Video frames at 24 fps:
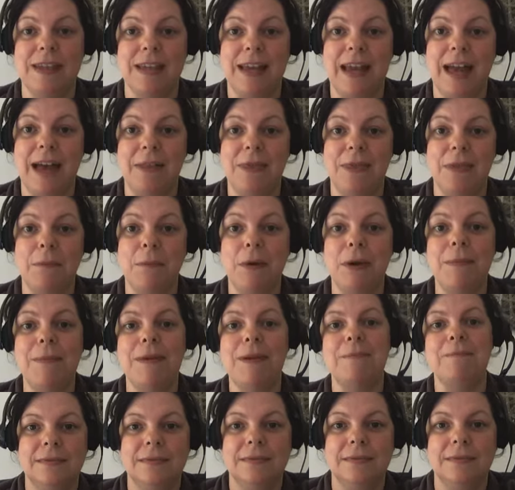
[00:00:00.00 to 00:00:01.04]
at the
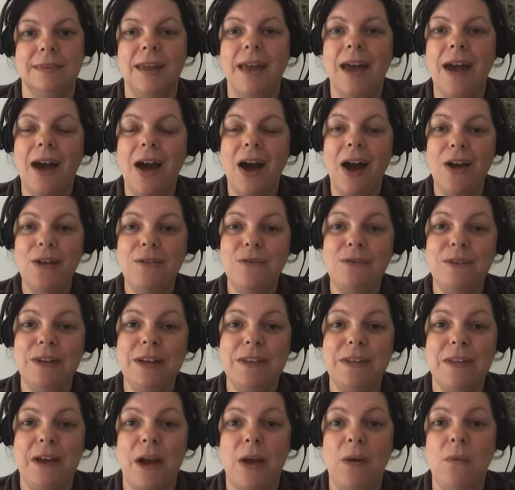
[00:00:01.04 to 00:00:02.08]
moment. Hopefully
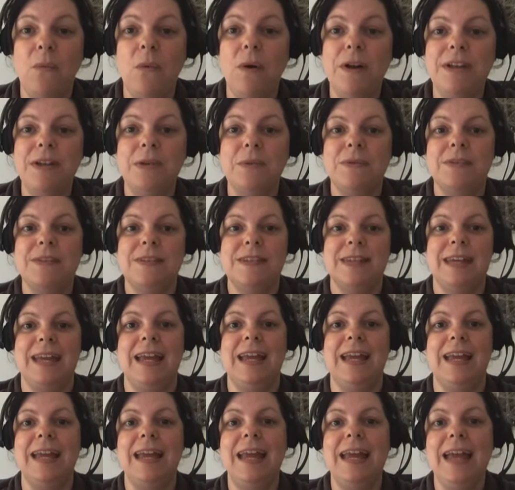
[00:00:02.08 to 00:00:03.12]
though, what you will
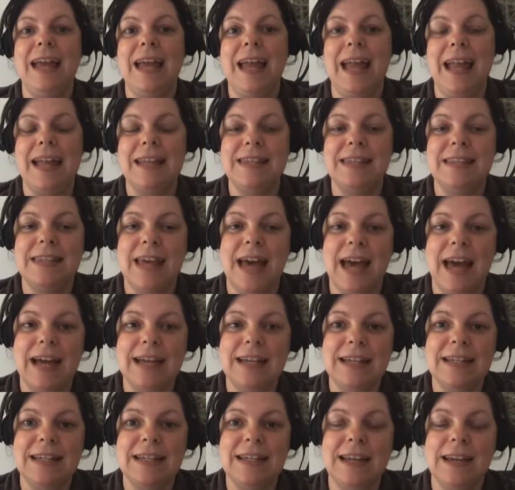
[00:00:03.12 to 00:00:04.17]
see is
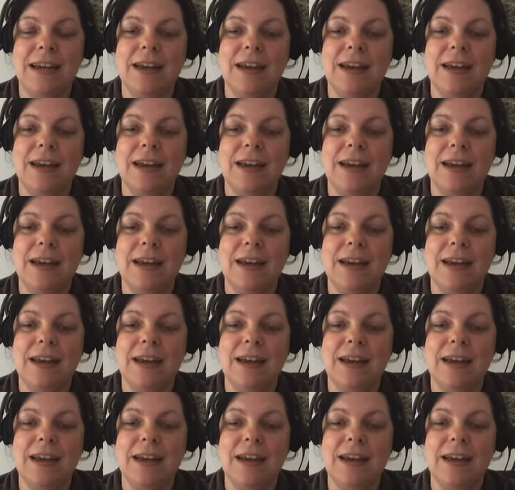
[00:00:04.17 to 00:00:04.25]
that